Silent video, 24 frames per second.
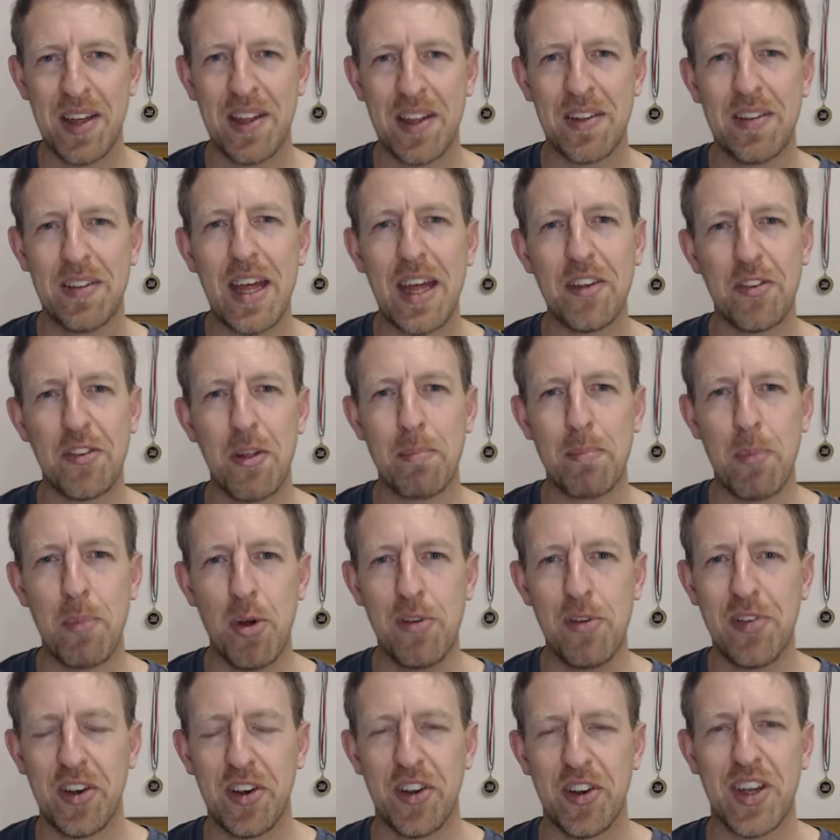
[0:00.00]
That's the
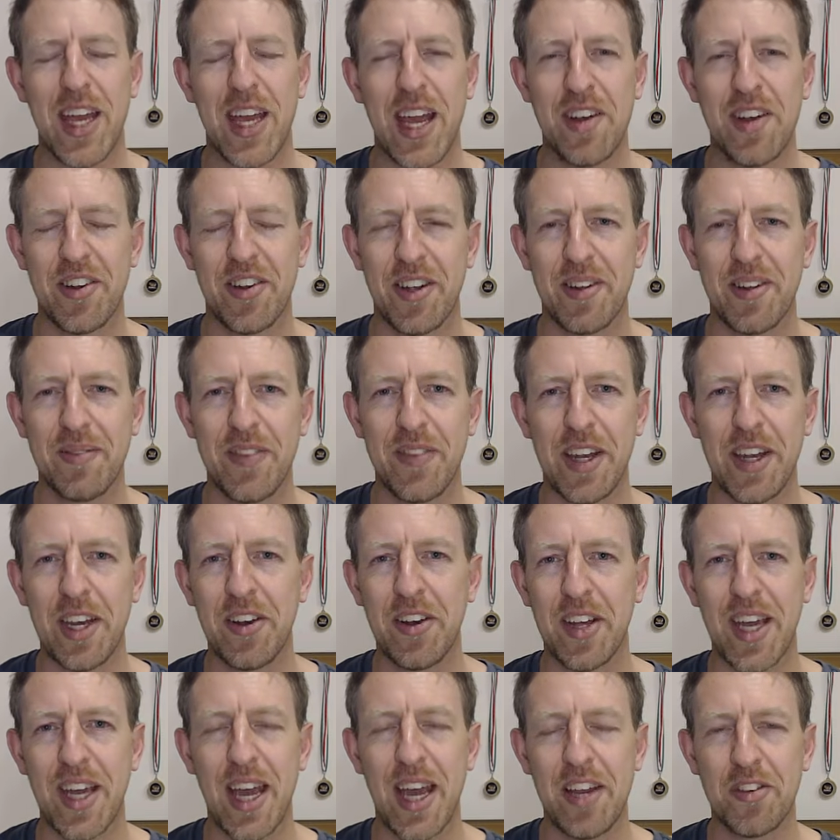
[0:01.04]
move indicator. That
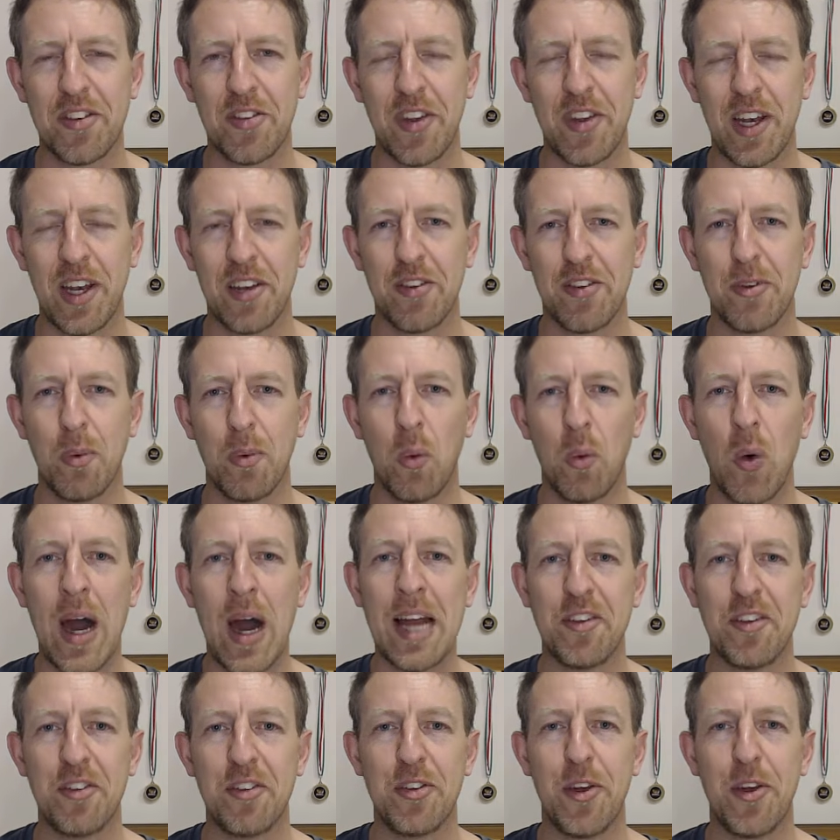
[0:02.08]
indicates that it's
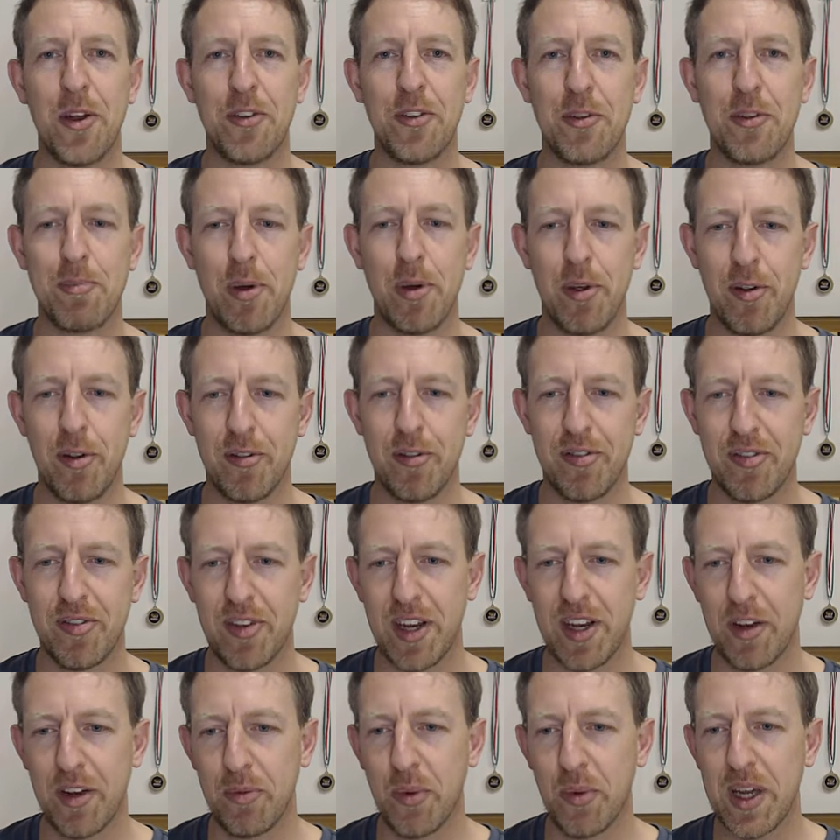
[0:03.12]
white's turn to move.
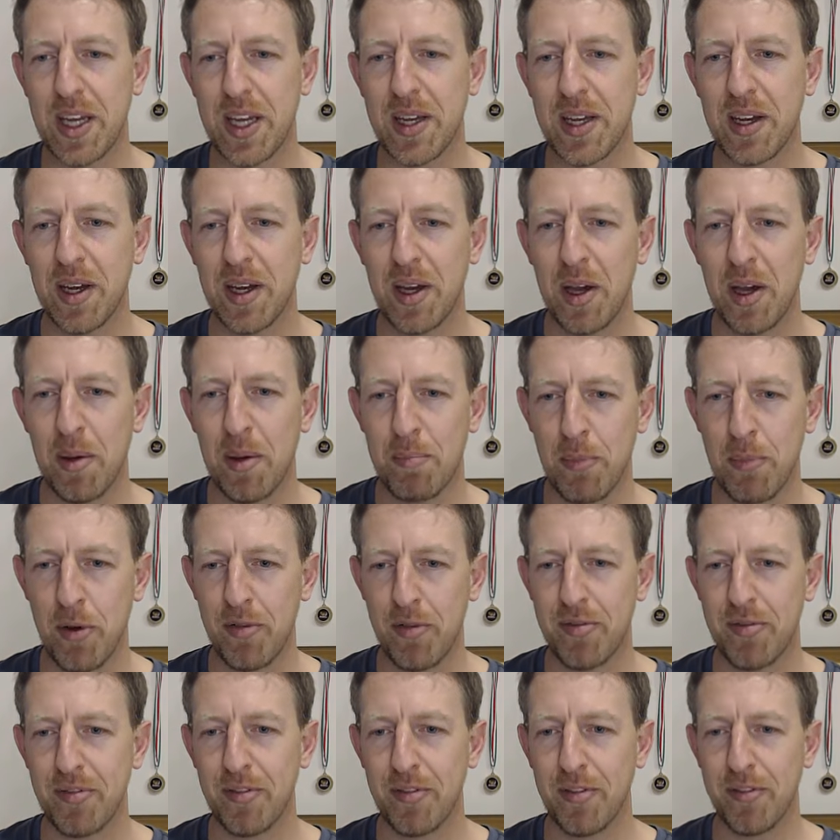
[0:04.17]
And if we move
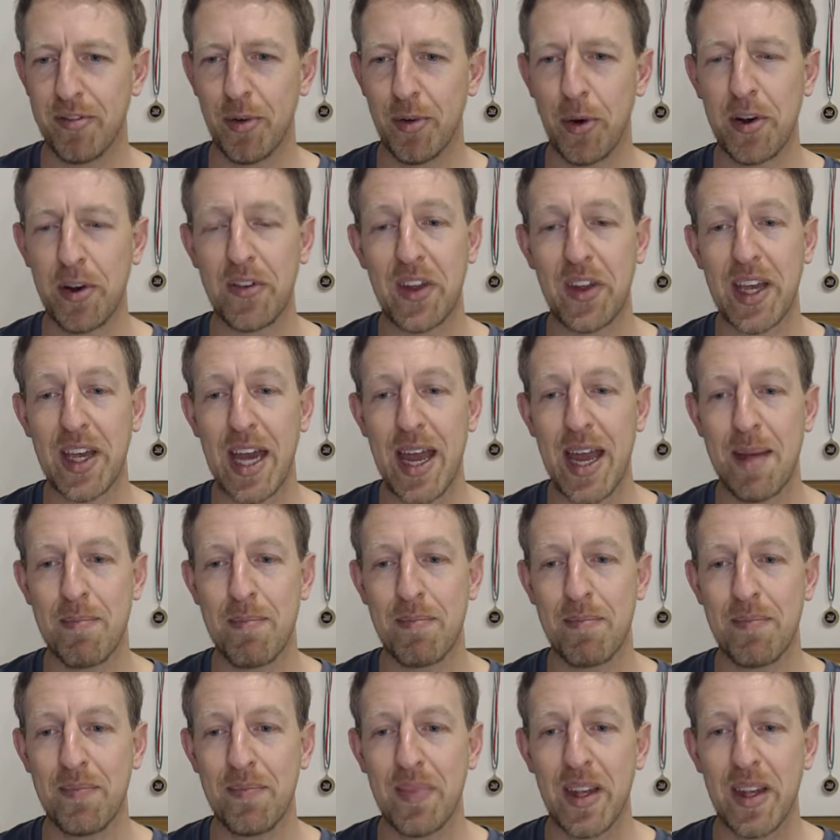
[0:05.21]
forward in the game,